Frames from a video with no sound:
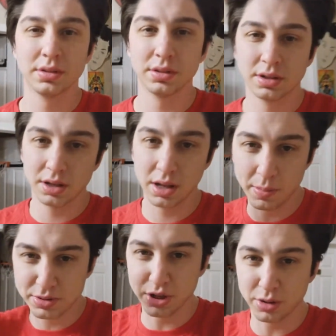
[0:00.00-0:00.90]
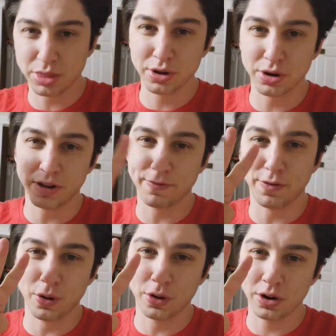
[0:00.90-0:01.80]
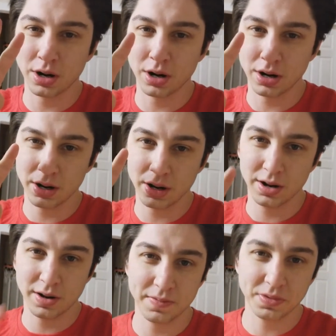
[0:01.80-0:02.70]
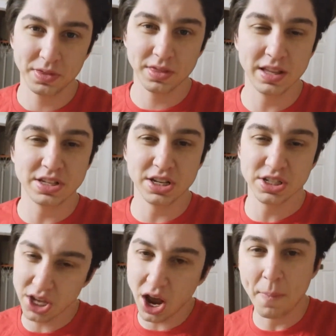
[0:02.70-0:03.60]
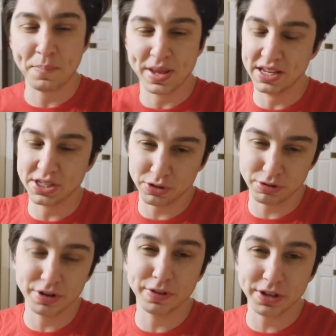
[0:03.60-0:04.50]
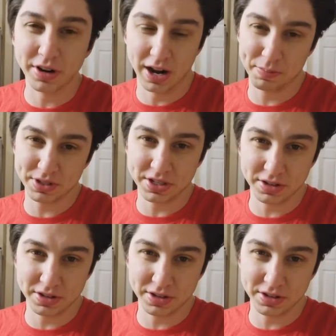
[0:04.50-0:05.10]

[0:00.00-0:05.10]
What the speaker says: Episode 34. This is a pizza review episode.